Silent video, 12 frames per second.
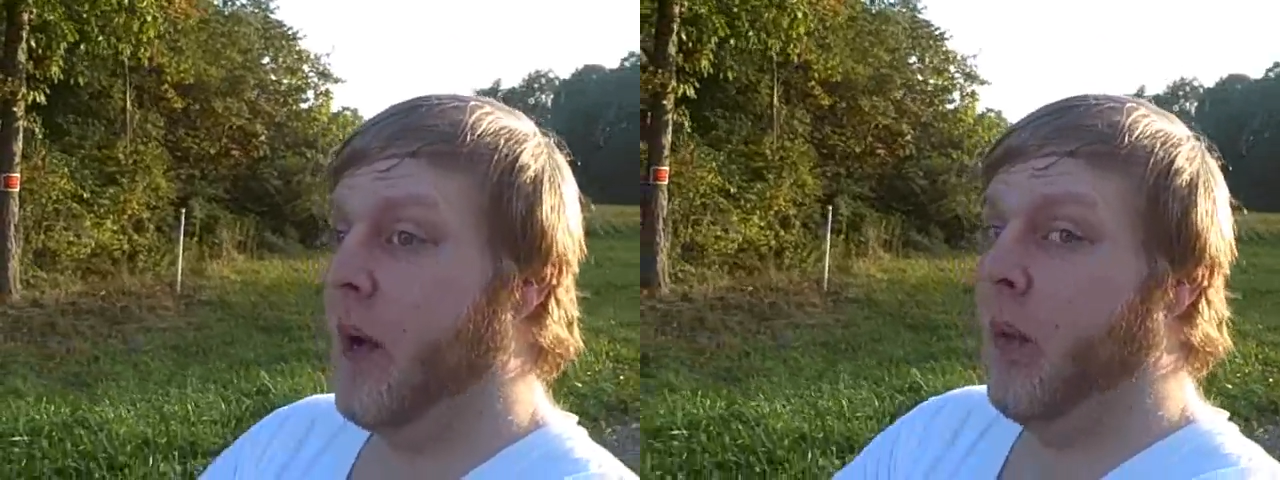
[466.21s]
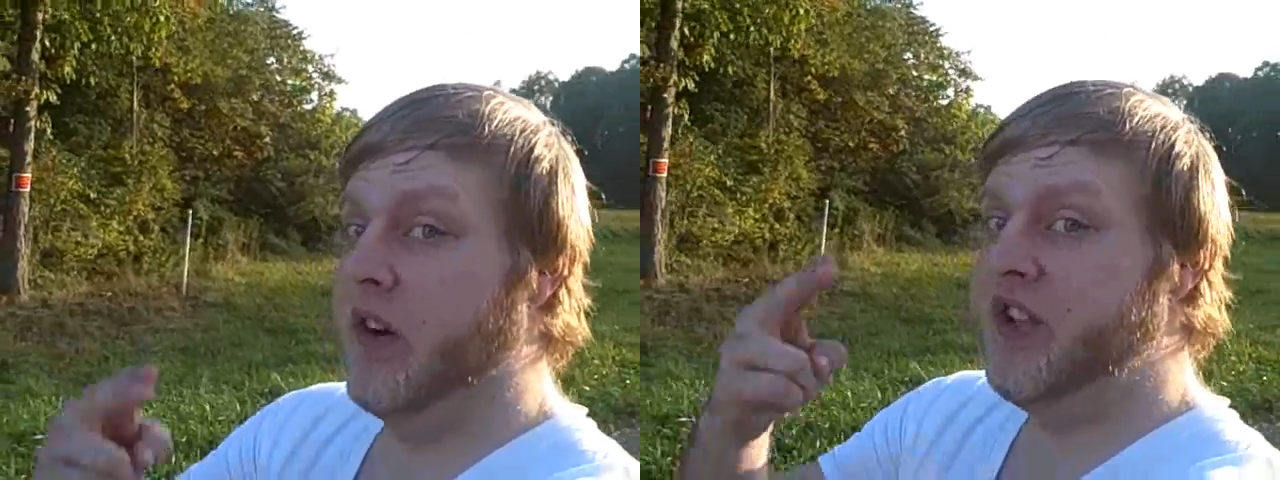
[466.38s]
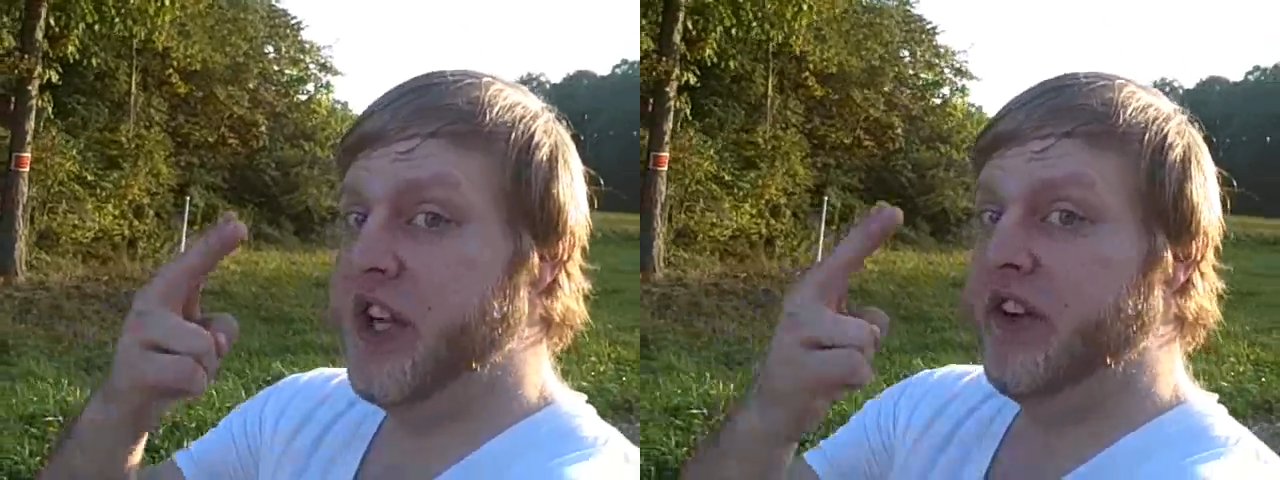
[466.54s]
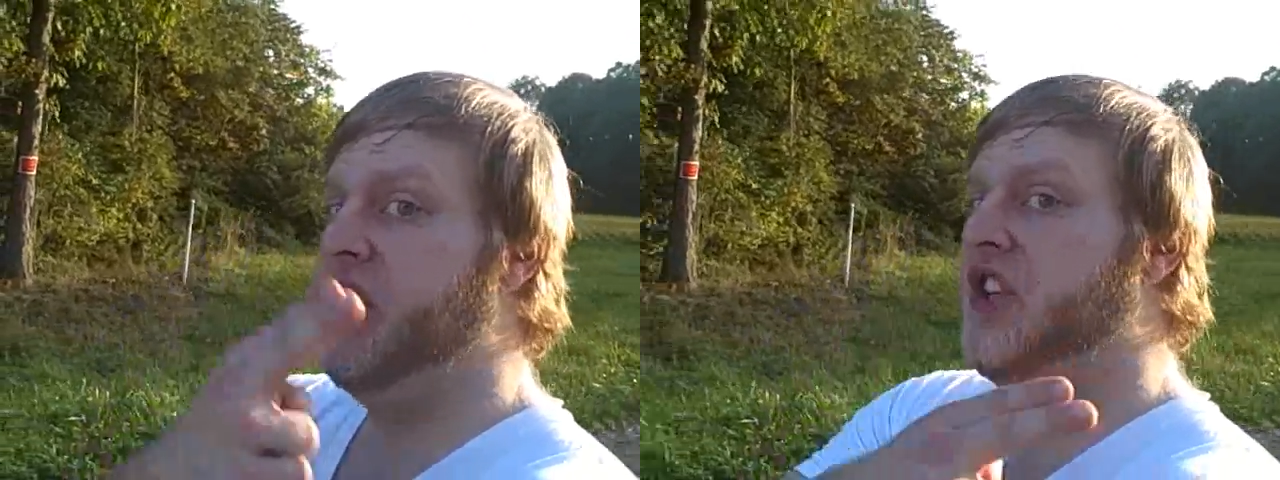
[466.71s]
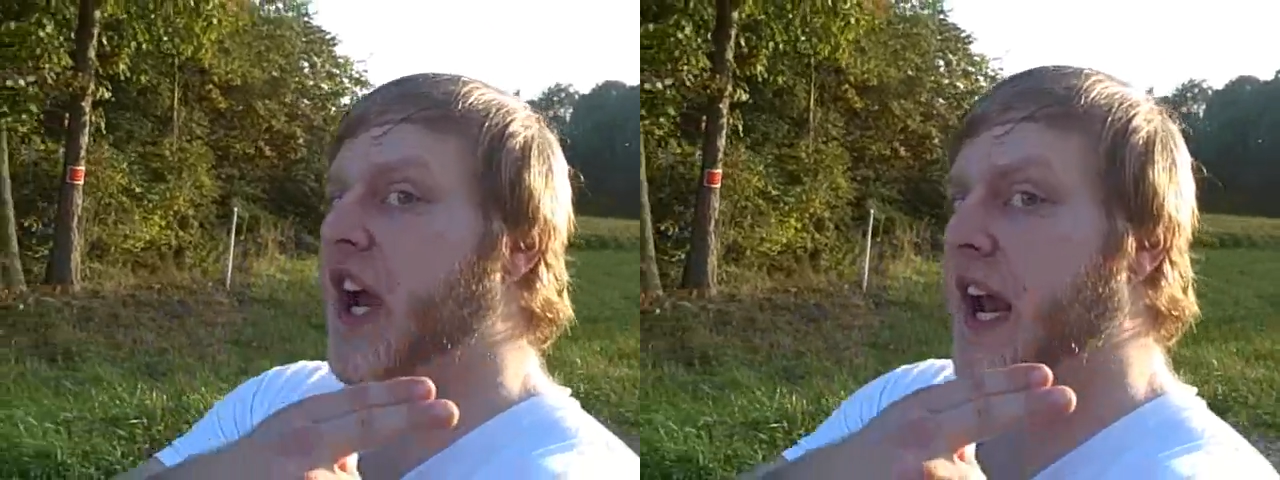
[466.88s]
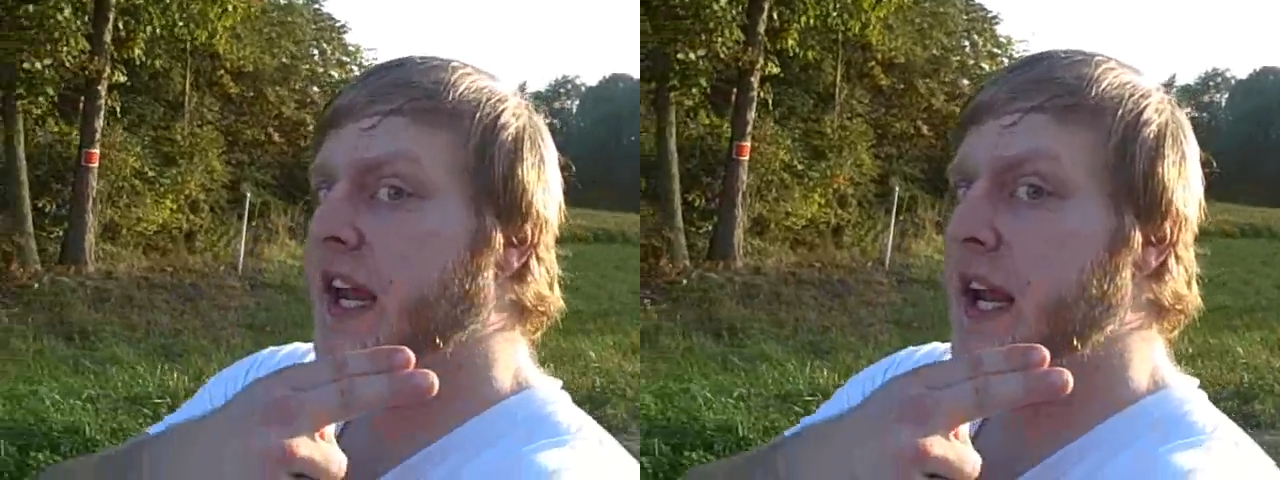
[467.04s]
I want you to
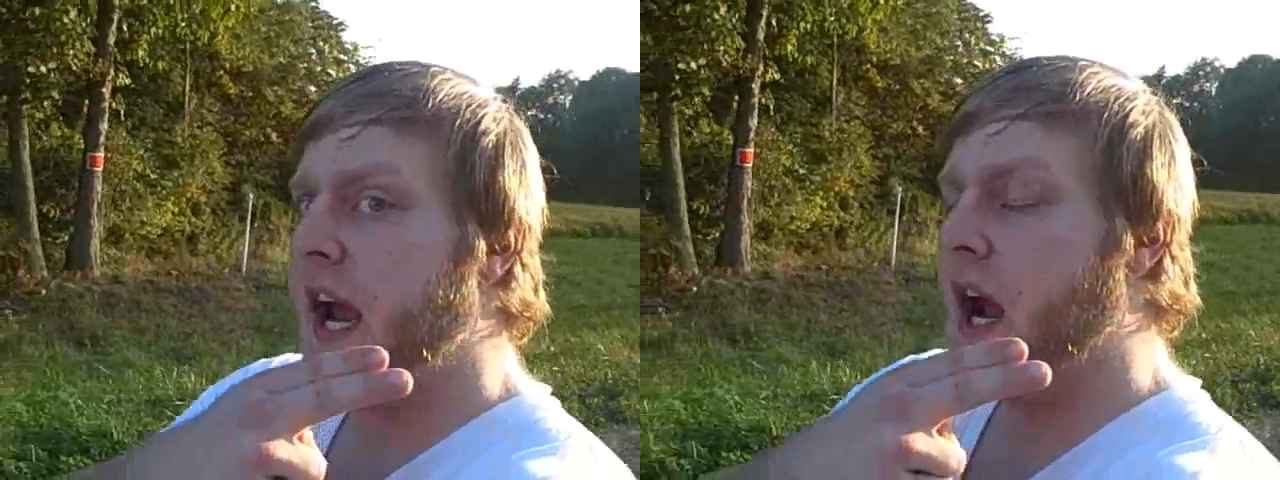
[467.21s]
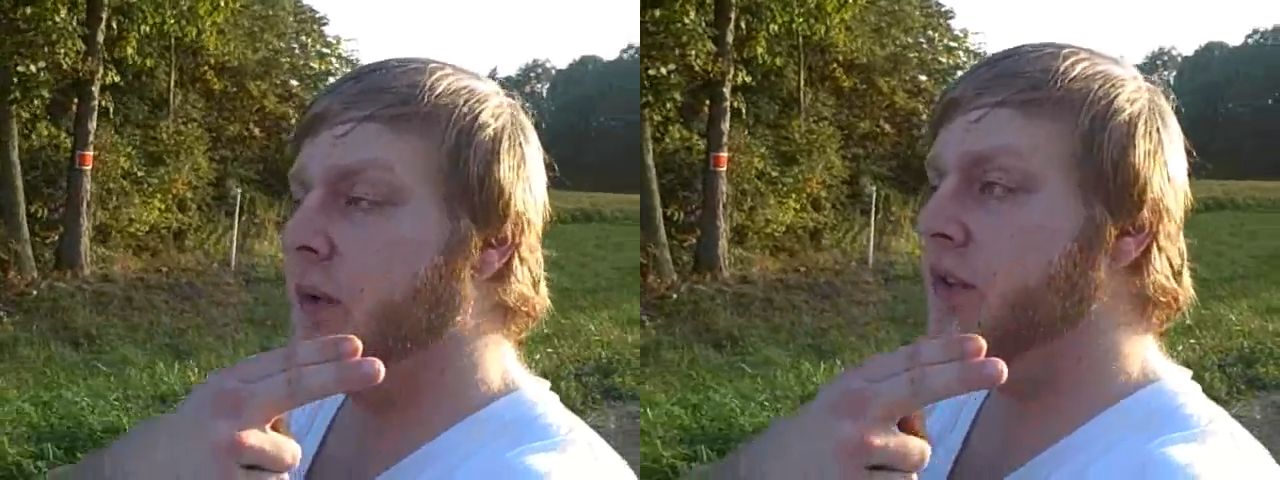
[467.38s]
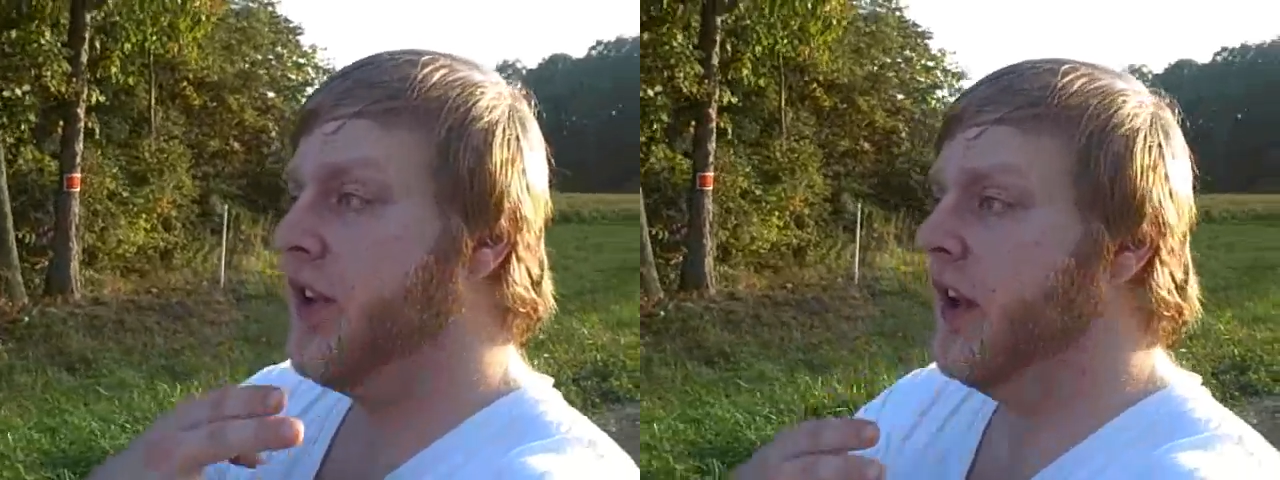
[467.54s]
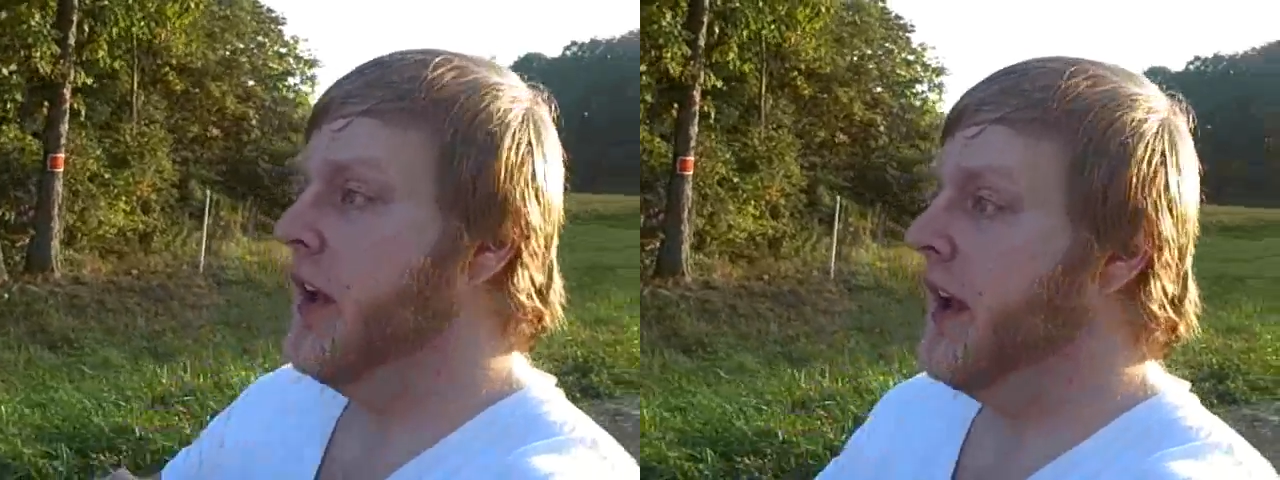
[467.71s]
check it out.